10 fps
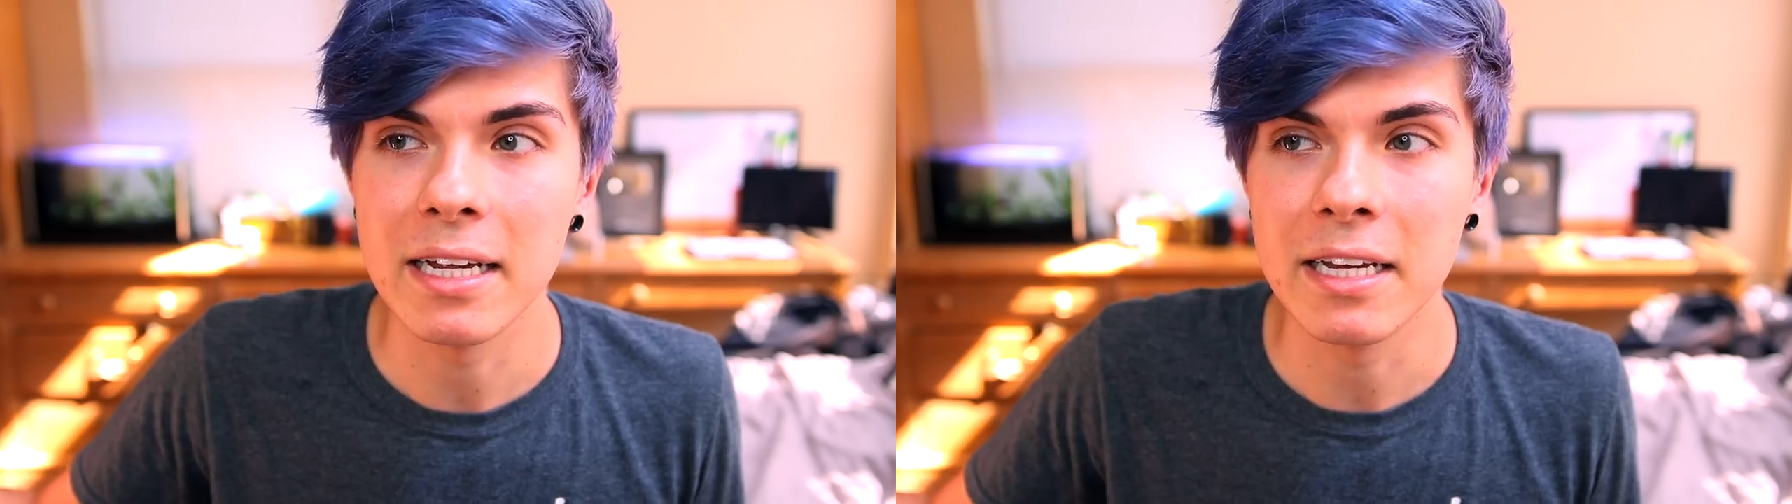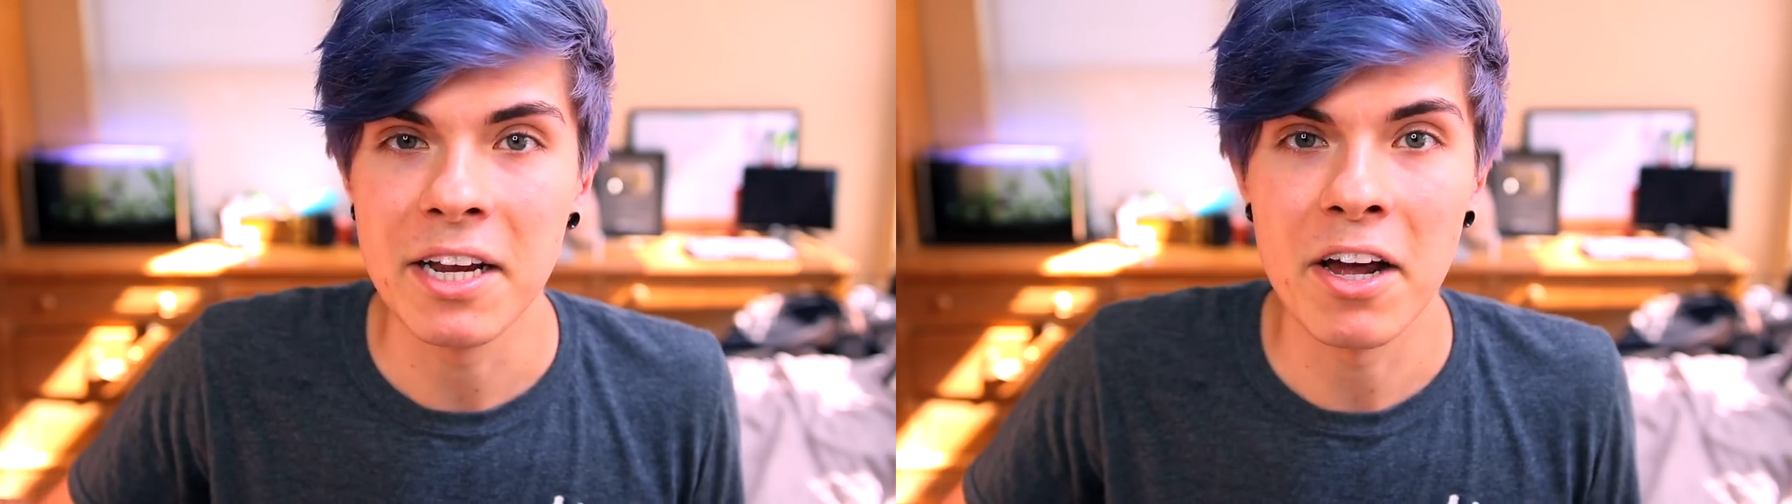
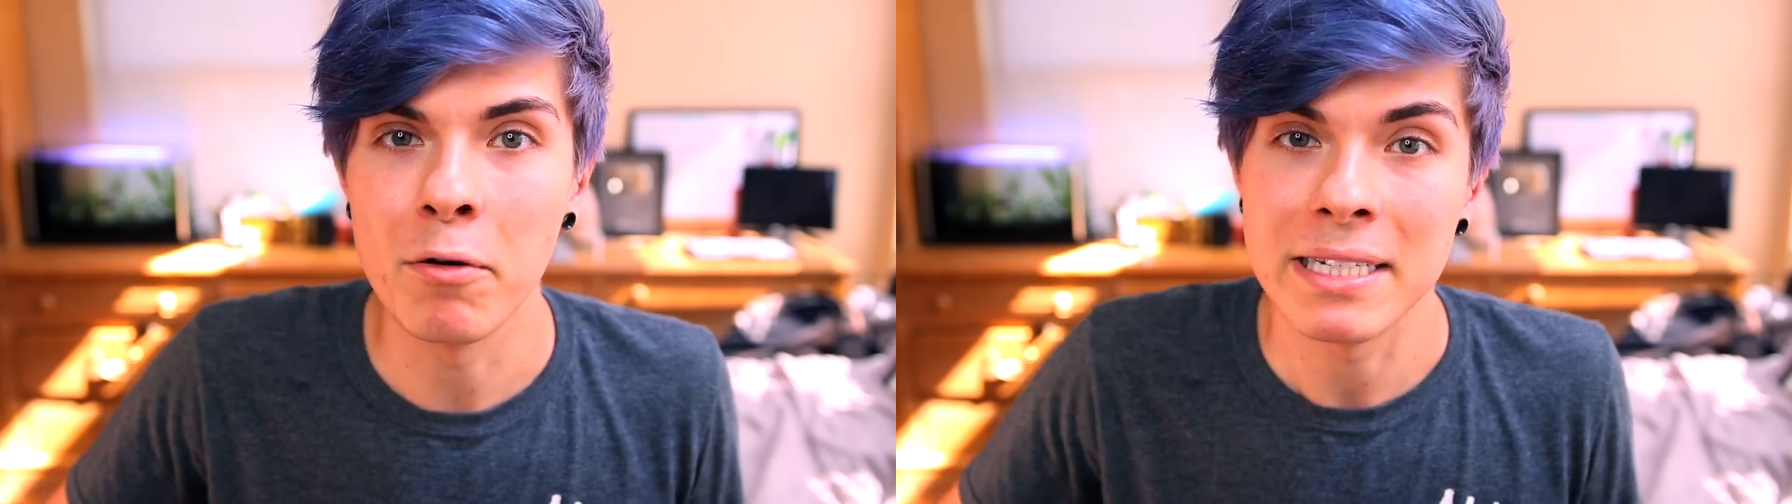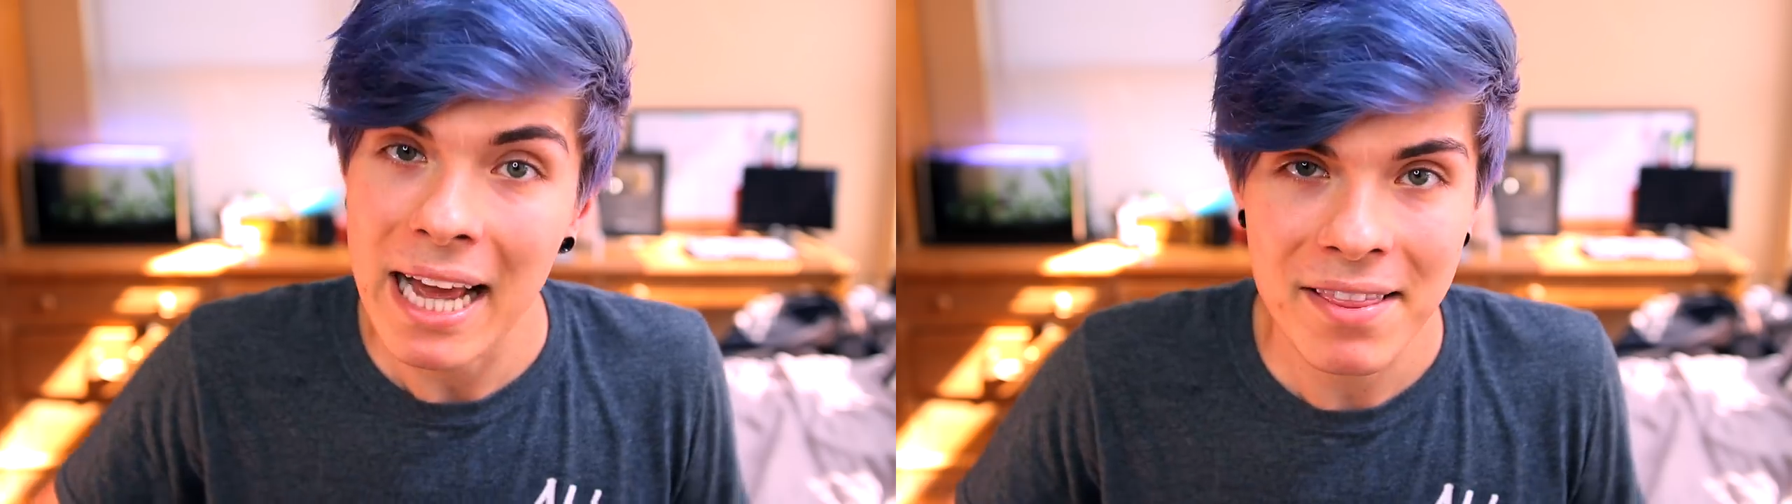you
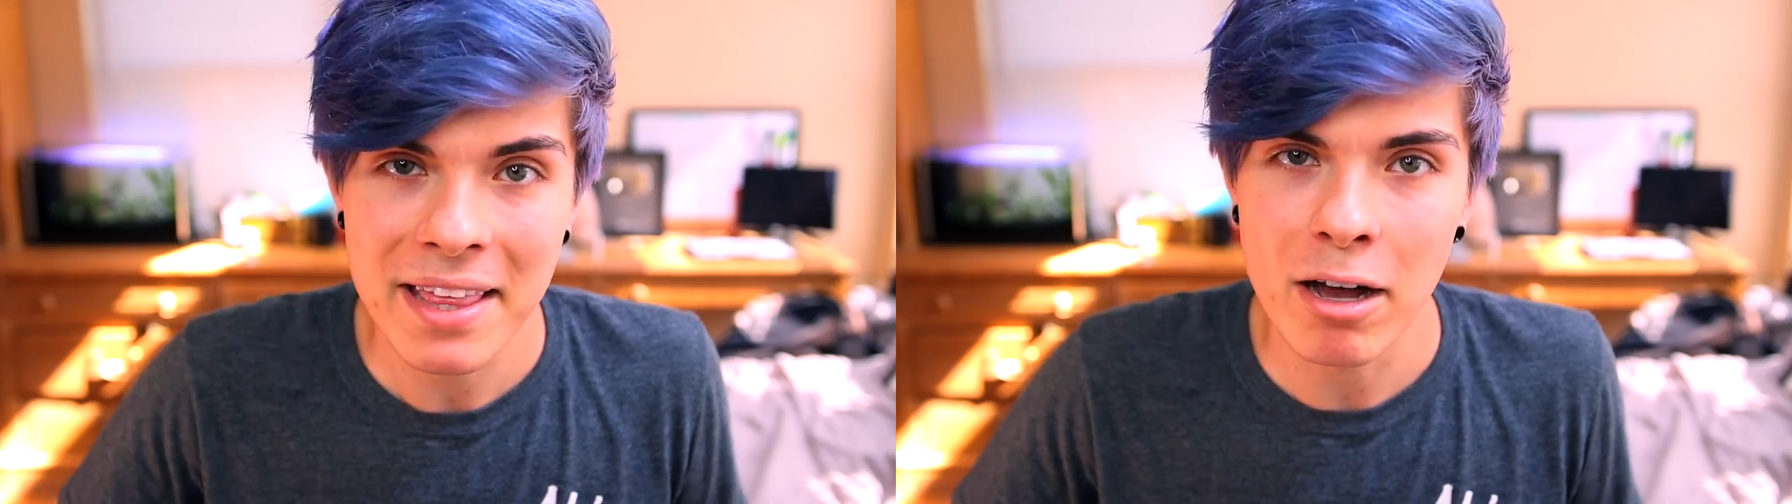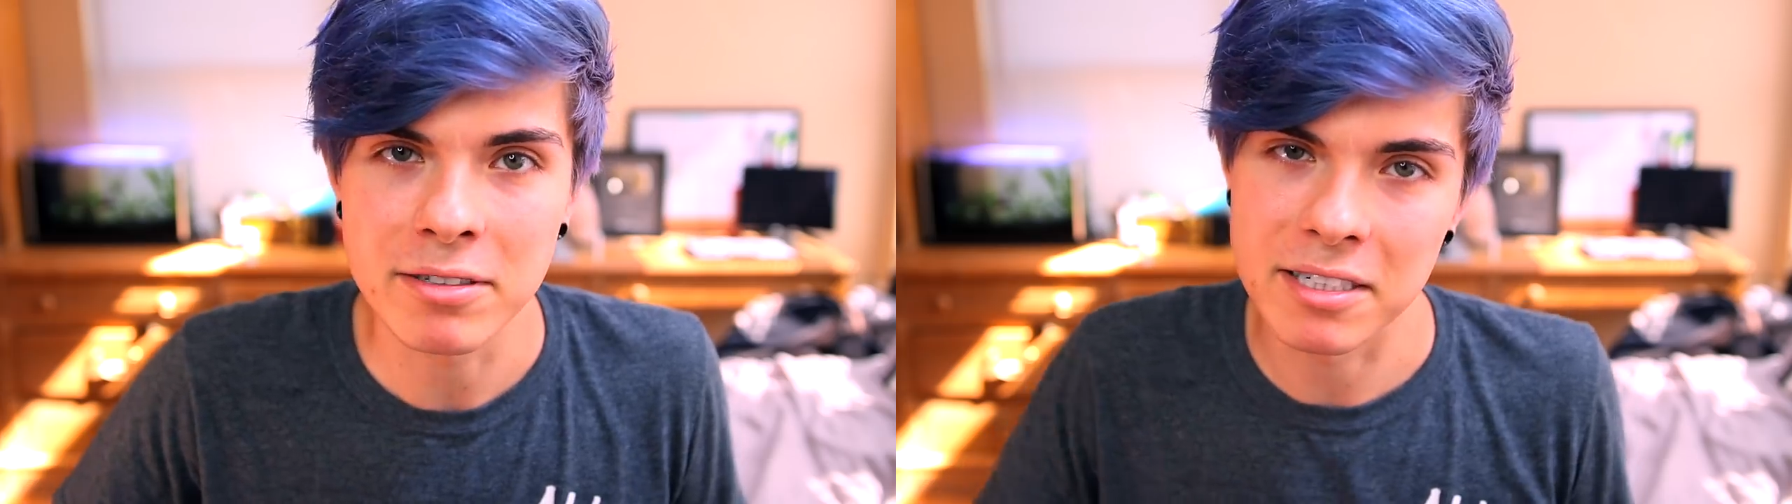know,
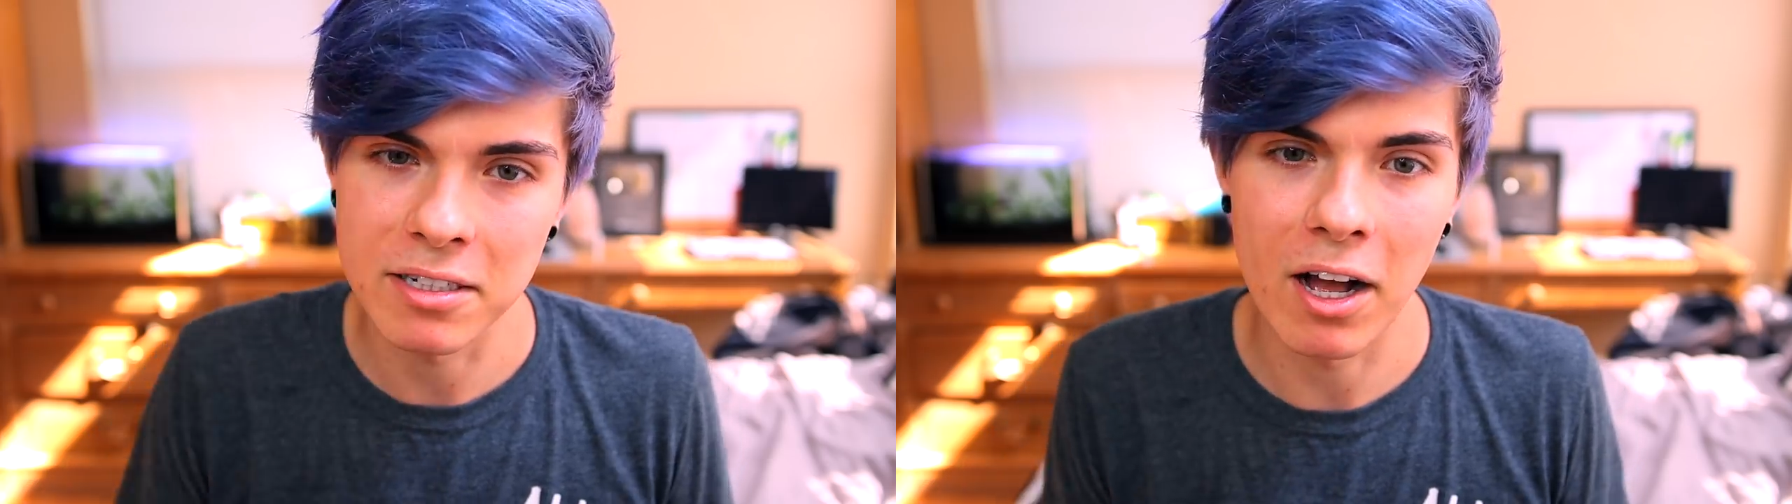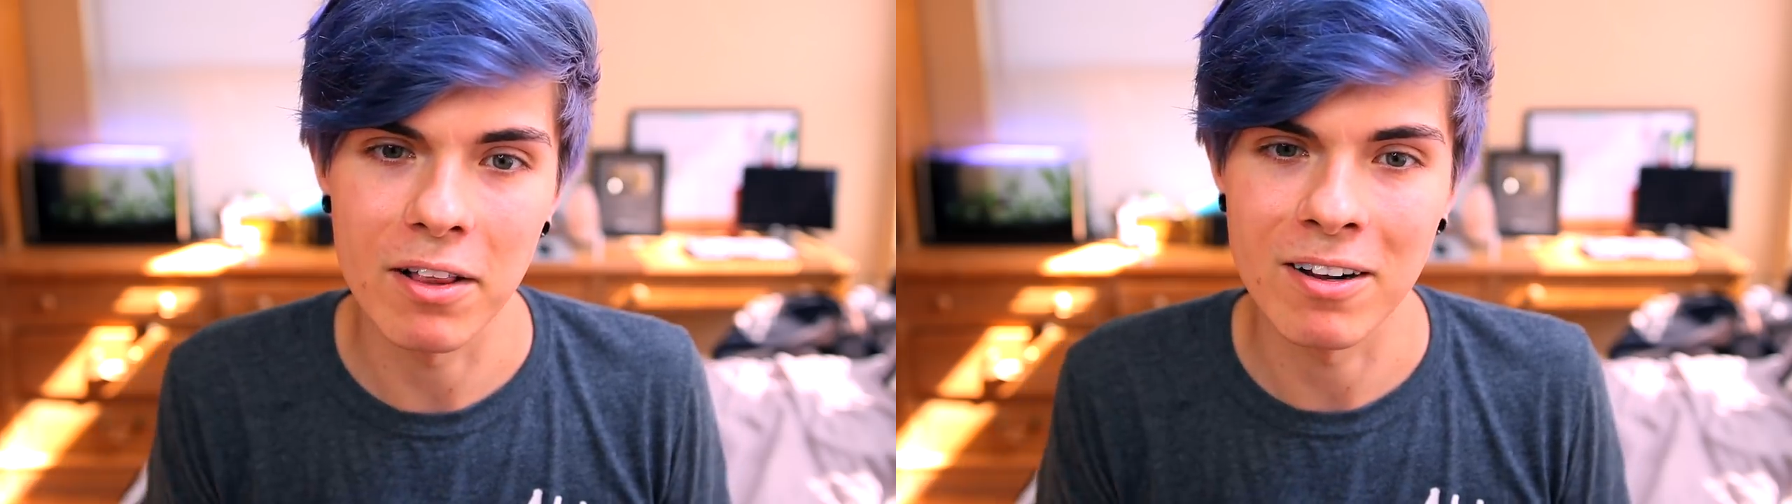
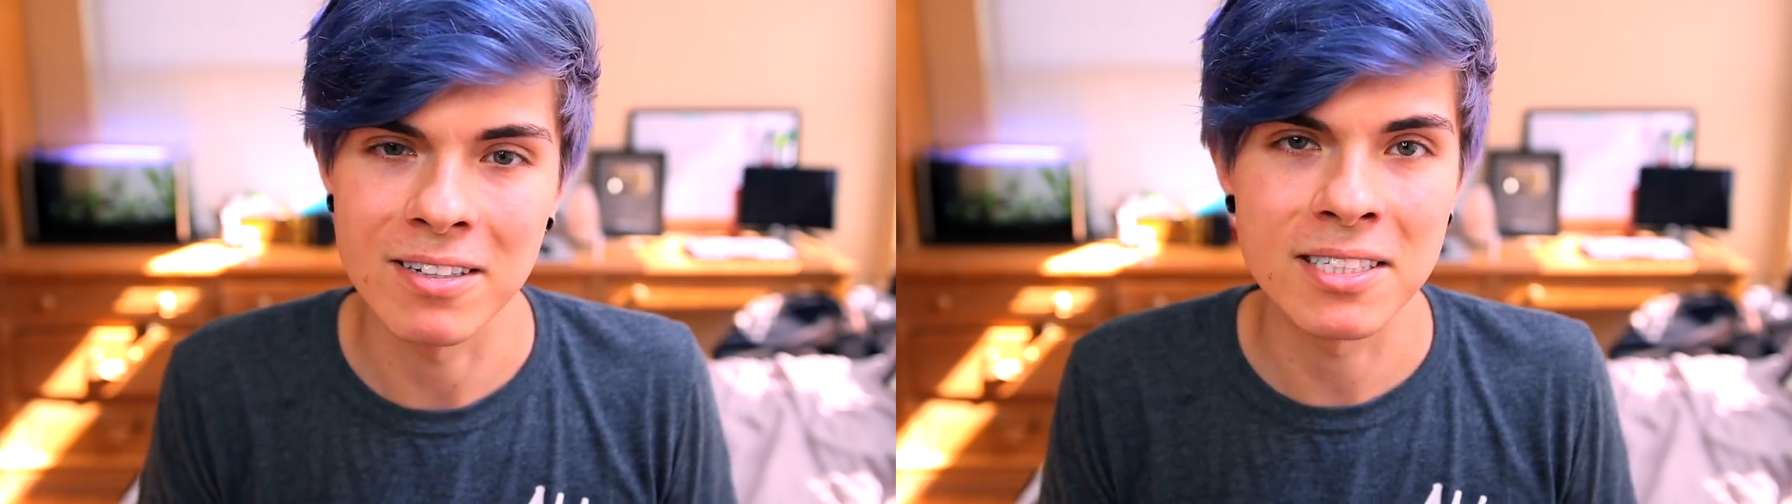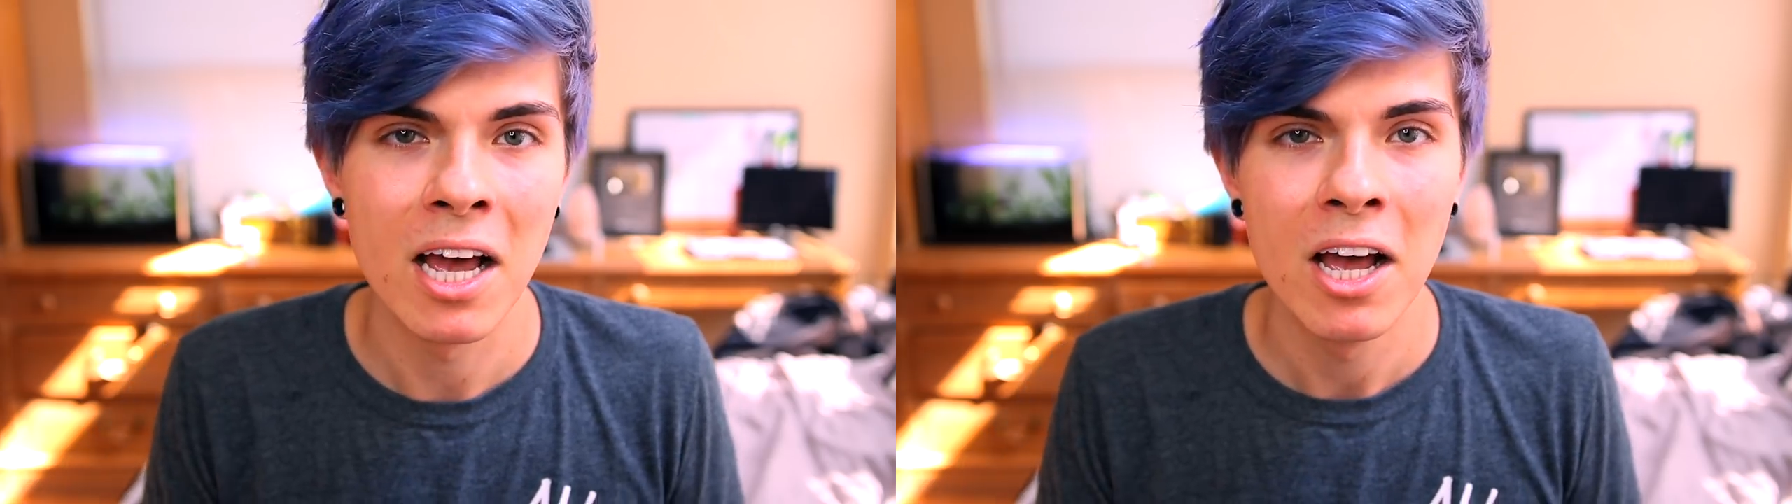
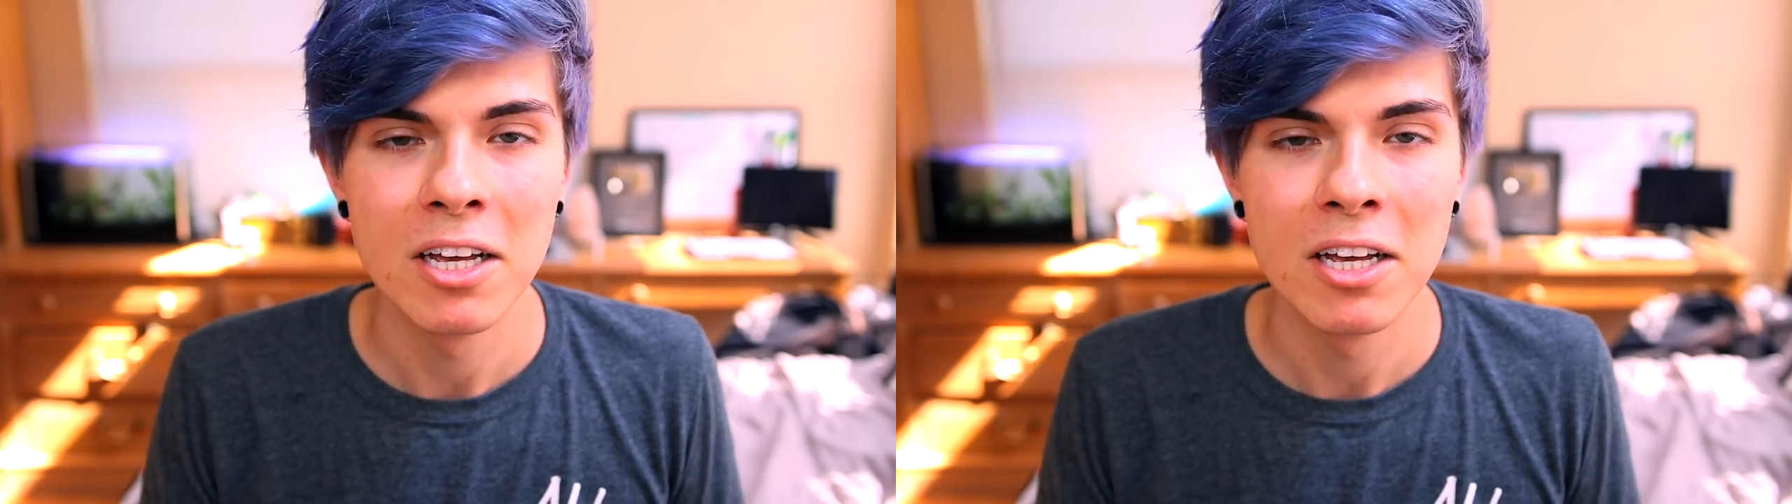$10,000.